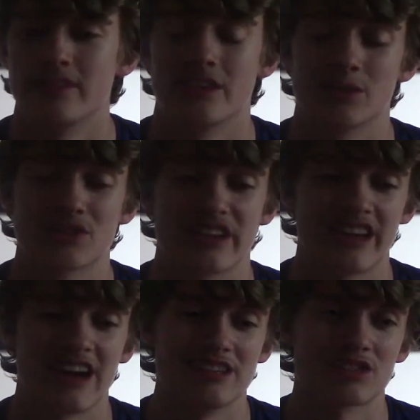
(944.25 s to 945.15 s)
Also, a
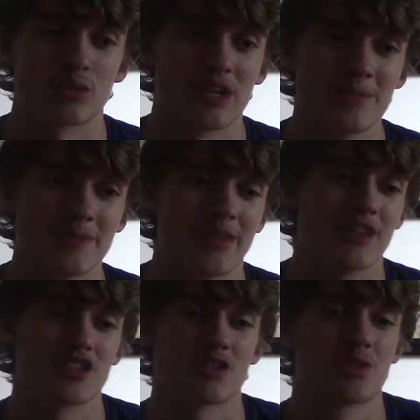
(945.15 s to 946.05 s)
guy screams, and
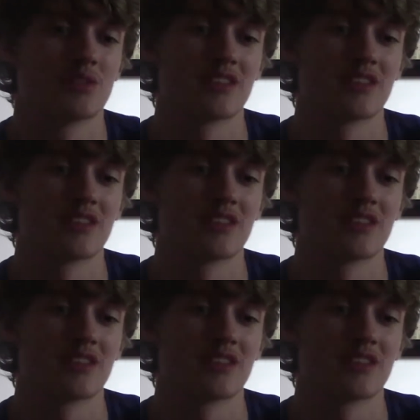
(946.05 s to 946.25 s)
this just shows a